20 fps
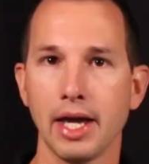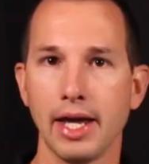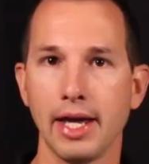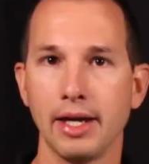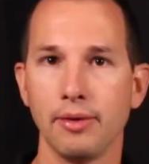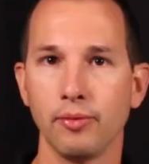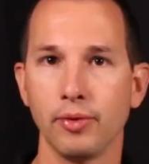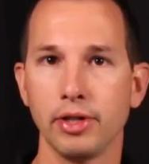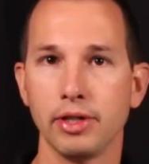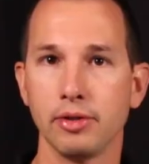
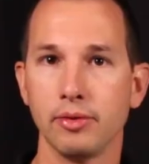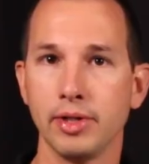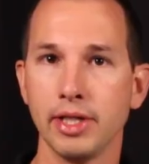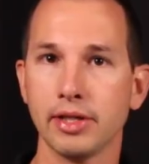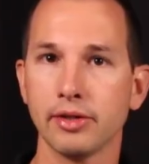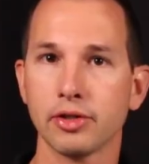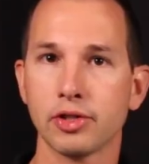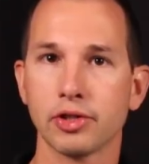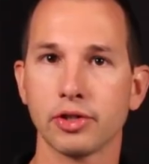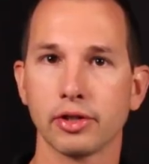And when you
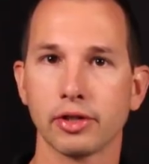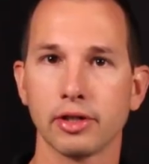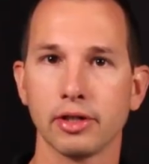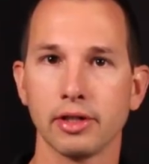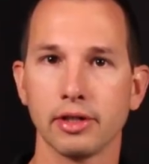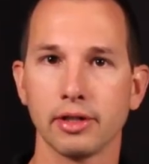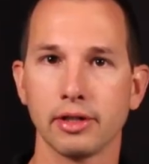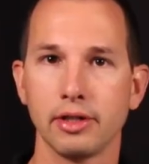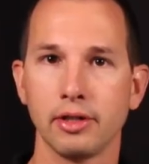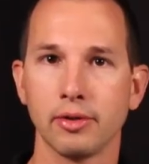eat the
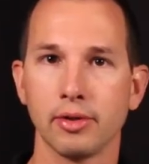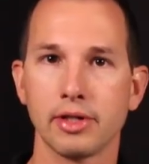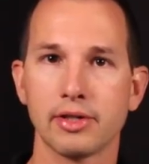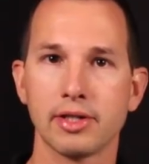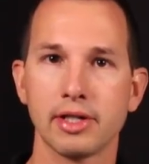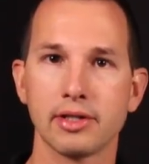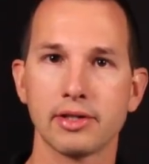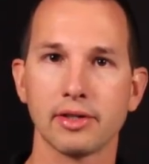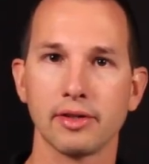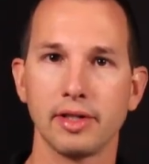sugar, you're
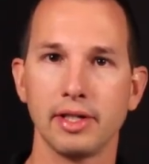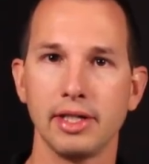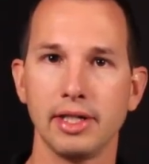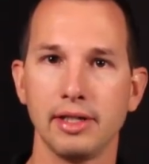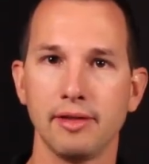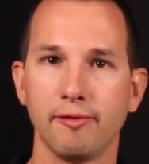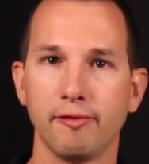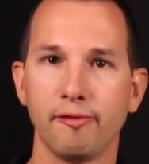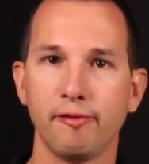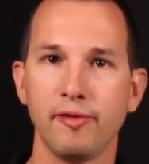
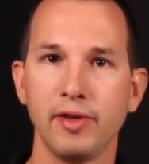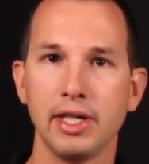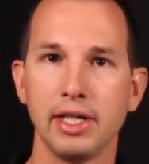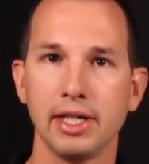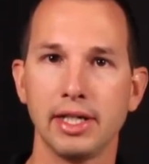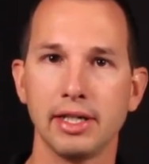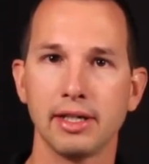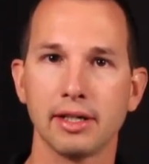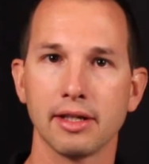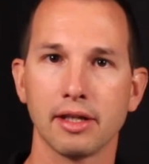essentially
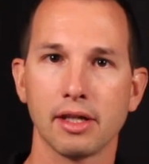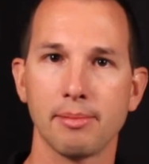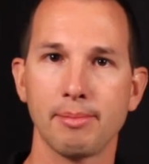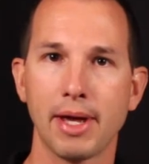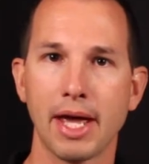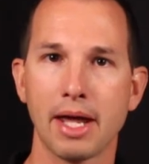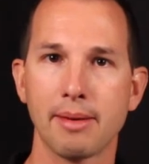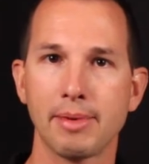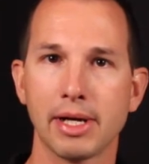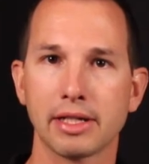feeding the
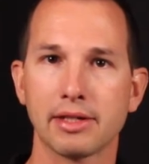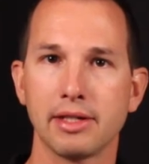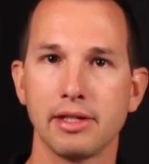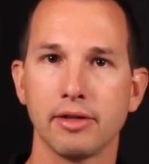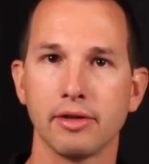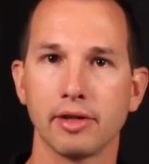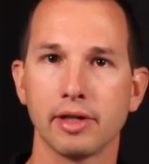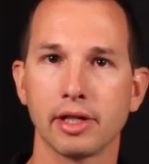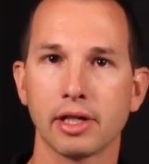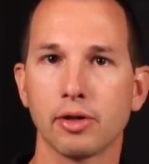bad
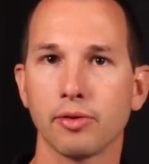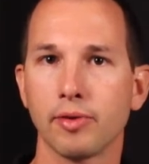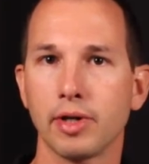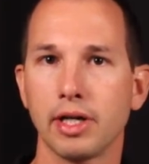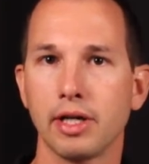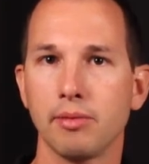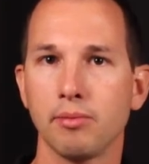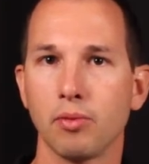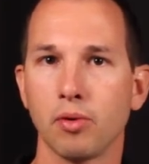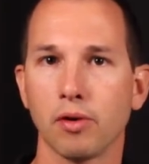bacteria,
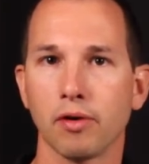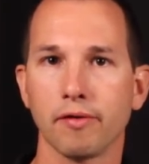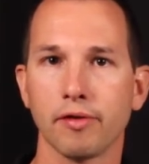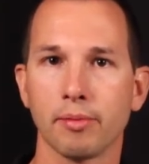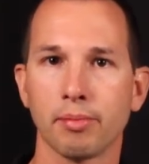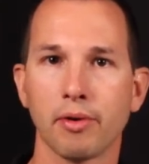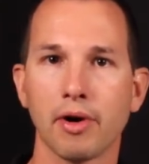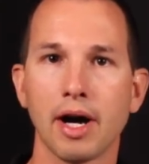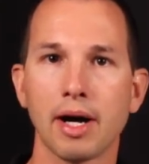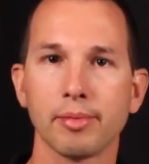creating more of
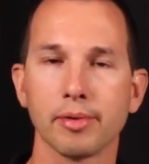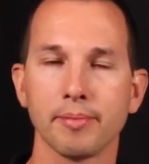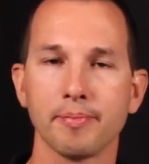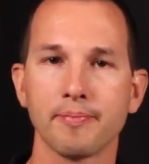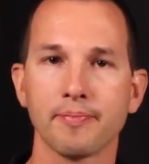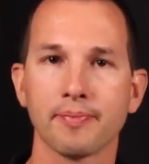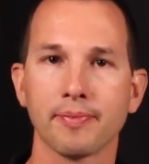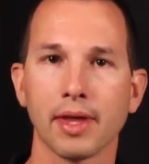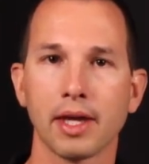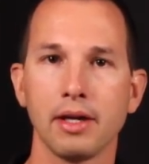the
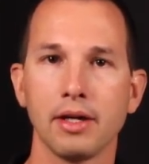problem.